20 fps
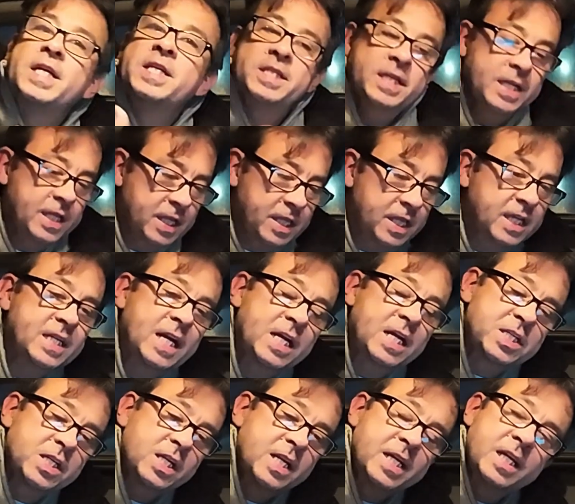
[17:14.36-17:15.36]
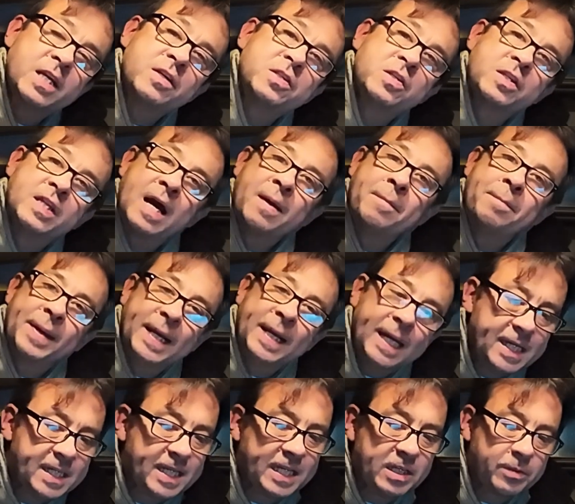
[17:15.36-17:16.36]
can see that this actually gives you that
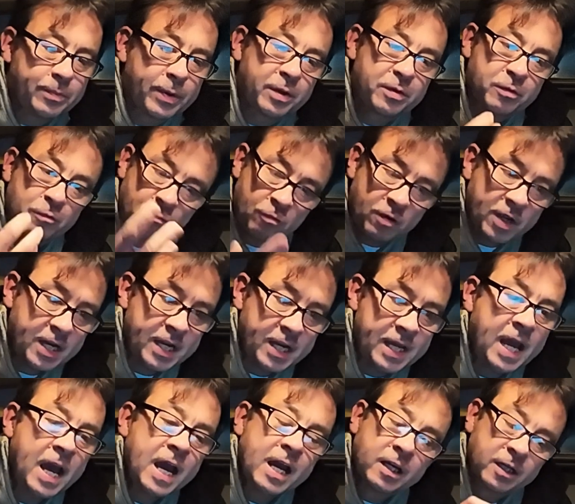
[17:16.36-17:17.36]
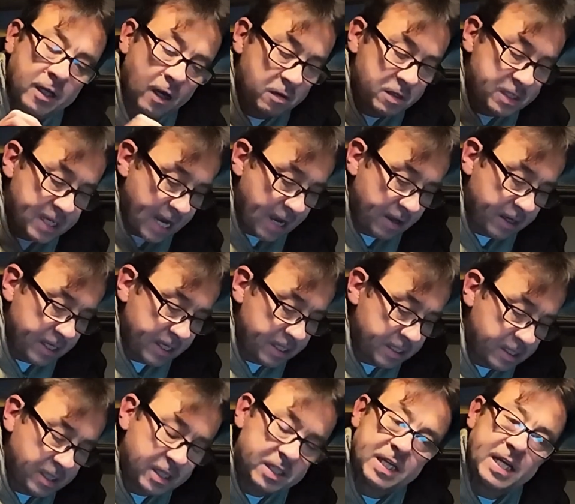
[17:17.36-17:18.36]
ability to be able to really go down
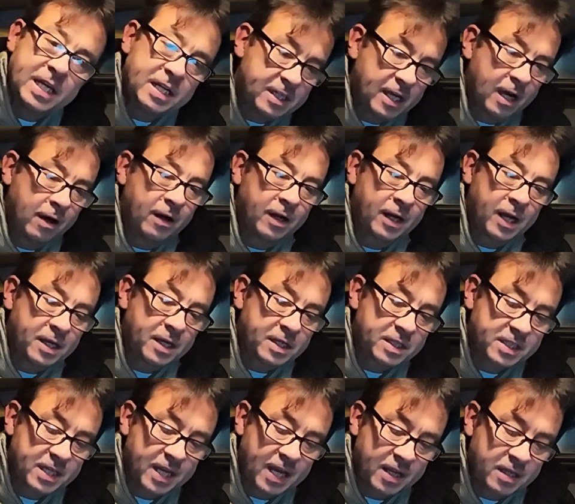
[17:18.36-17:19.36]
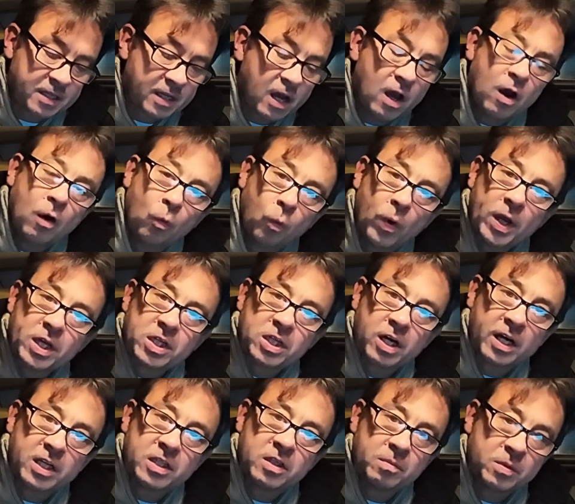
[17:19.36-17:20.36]
into the detail and understand which
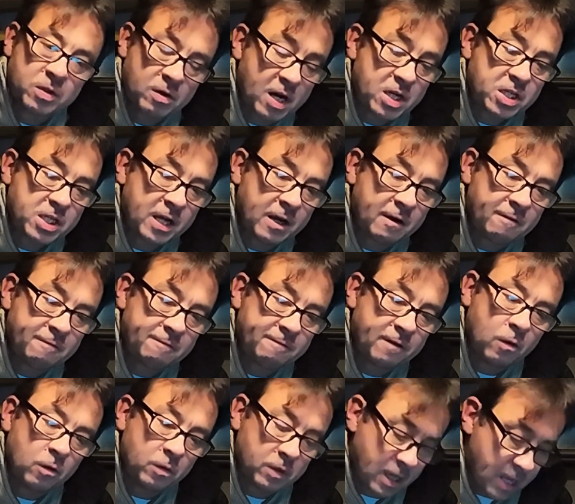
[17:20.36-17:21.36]
items are actually at fault.